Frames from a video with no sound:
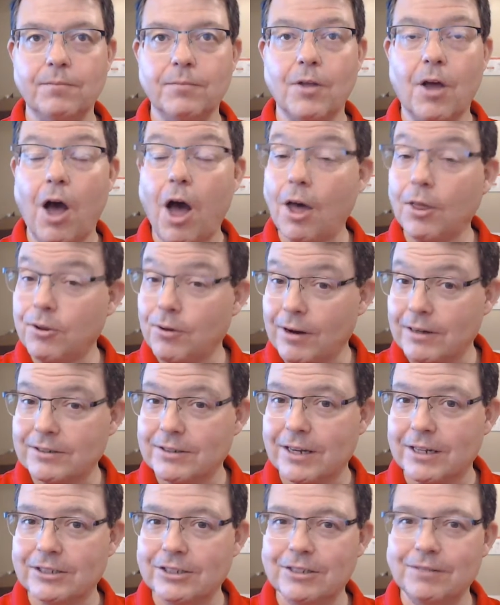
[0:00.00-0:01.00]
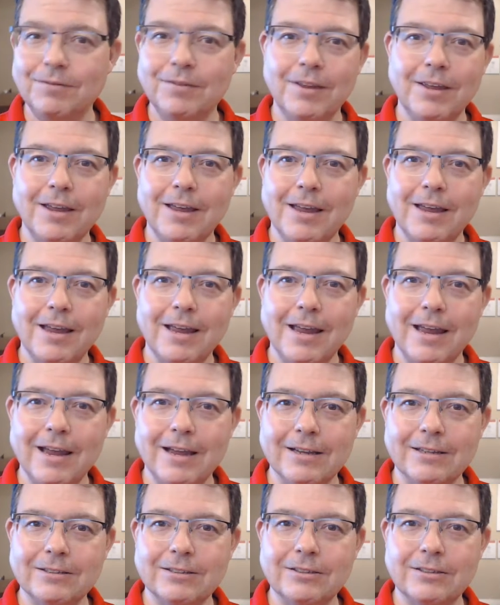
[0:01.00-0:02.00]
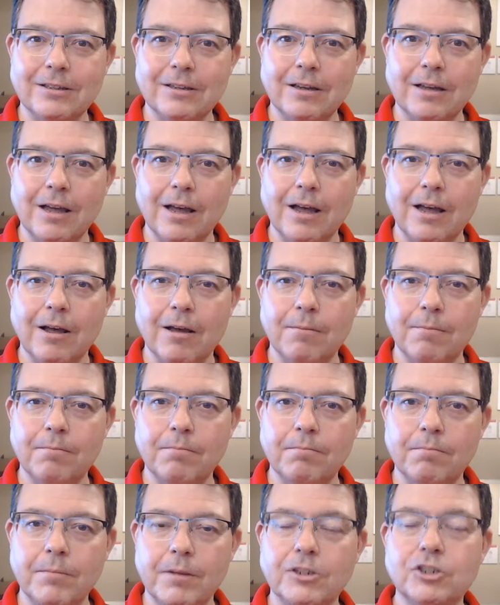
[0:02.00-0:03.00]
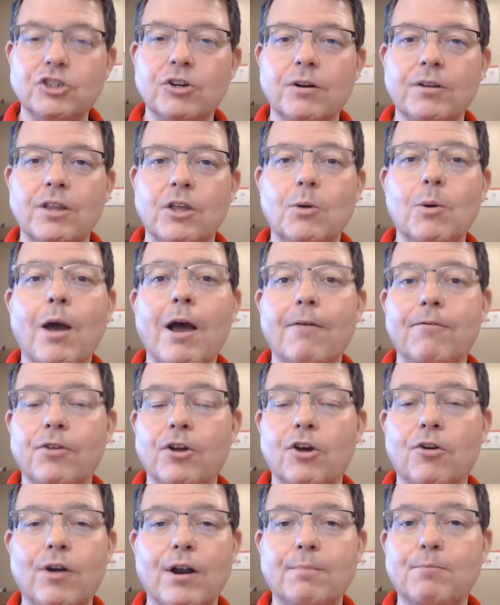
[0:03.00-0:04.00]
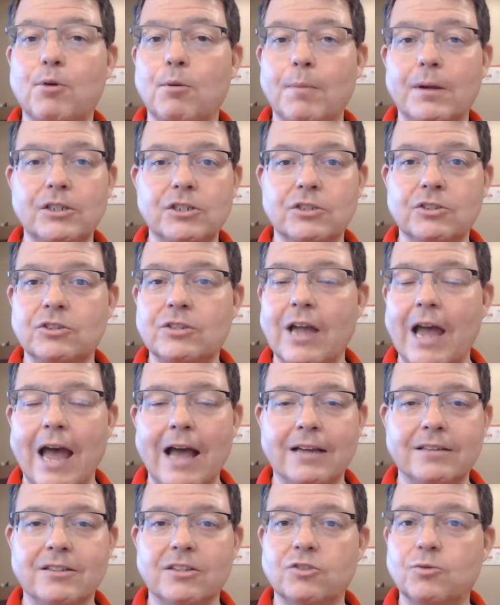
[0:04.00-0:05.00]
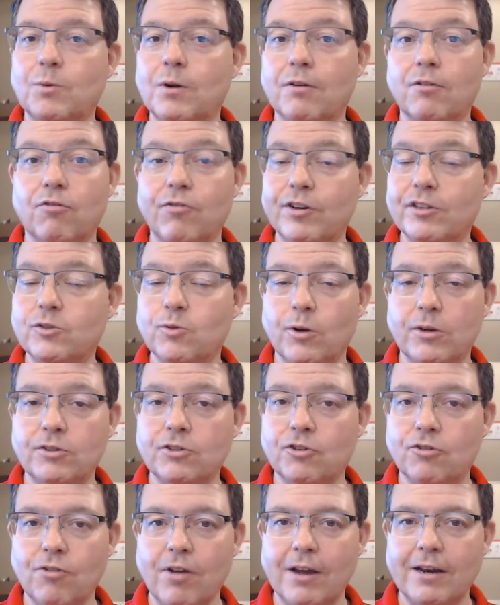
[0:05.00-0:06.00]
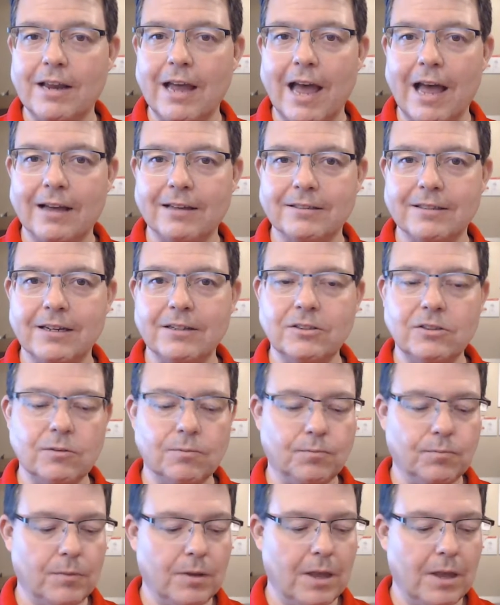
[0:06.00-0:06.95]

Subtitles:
Authorization is ensuring that you have the correct permissions to access whatever resource you're trying to access.